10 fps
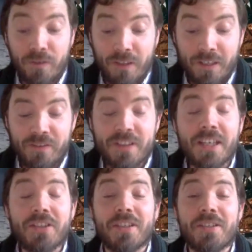for the
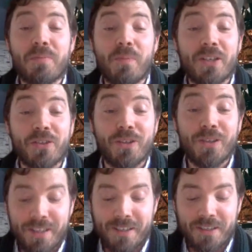invitation. It's a
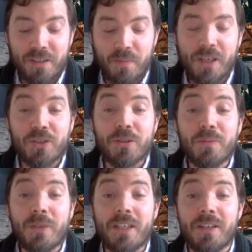pleasure to
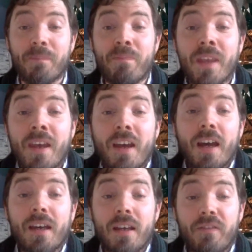be here.
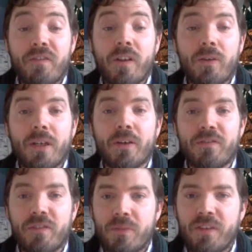Following on
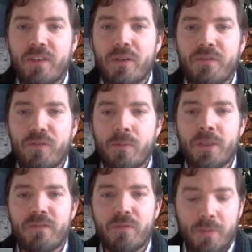from the very
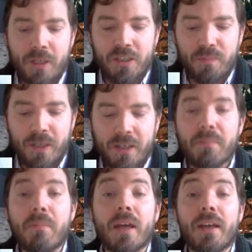informative remarks by
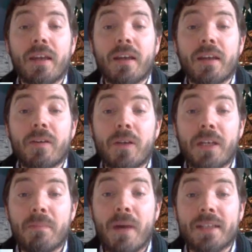my
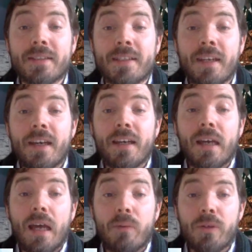colleague Matt,
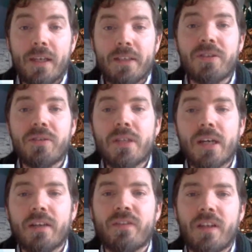I would like to
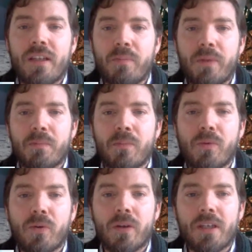dive a little bit
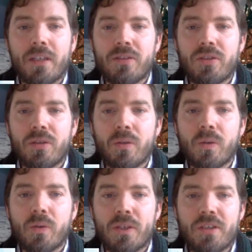more into
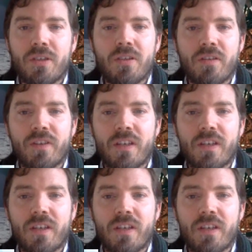questions of